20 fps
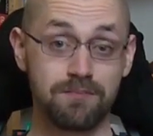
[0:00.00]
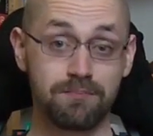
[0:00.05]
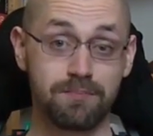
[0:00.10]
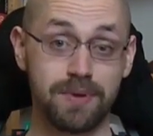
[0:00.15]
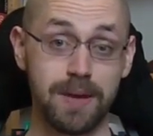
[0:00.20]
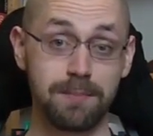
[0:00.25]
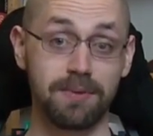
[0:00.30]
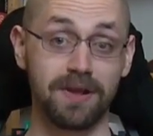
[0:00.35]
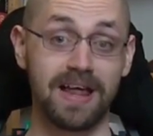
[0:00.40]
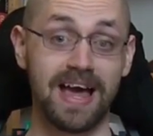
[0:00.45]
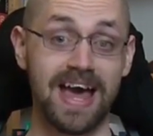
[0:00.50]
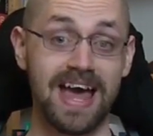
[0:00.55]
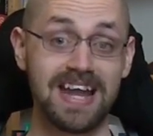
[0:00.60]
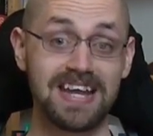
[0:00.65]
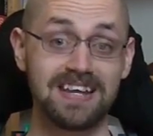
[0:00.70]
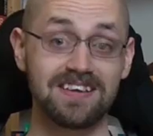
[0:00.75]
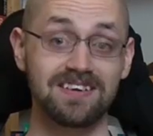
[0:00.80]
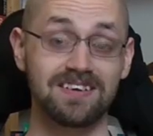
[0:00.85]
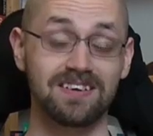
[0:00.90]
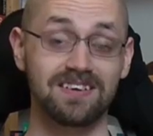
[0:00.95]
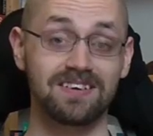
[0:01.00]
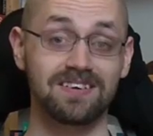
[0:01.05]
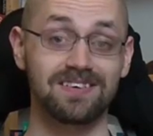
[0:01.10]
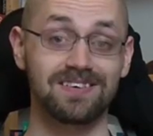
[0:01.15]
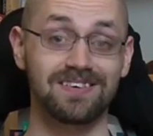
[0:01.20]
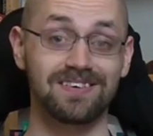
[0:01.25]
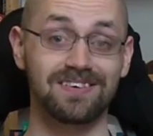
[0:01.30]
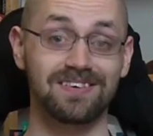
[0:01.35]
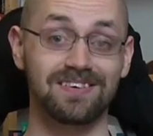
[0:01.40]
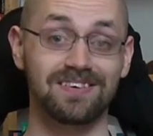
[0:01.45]
people hand,
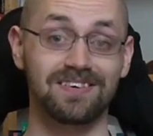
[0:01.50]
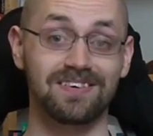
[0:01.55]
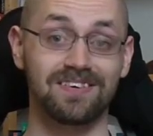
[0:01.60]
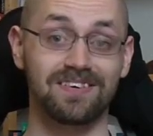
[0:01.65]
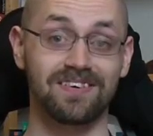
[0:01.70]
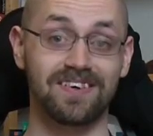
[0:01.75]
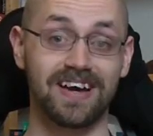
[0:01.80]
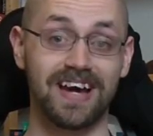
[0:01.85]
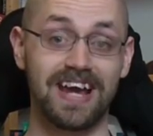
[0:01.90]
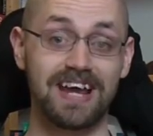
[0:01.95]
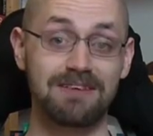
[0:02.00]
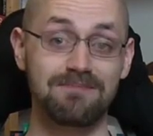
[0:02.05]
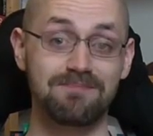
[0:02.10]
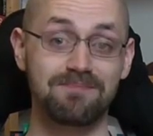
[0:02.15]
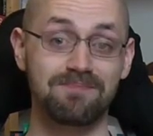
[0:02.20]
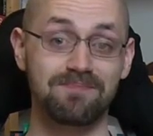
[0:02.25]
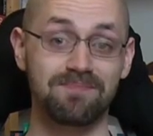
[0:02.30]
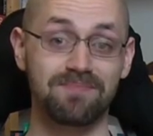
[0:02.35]
right?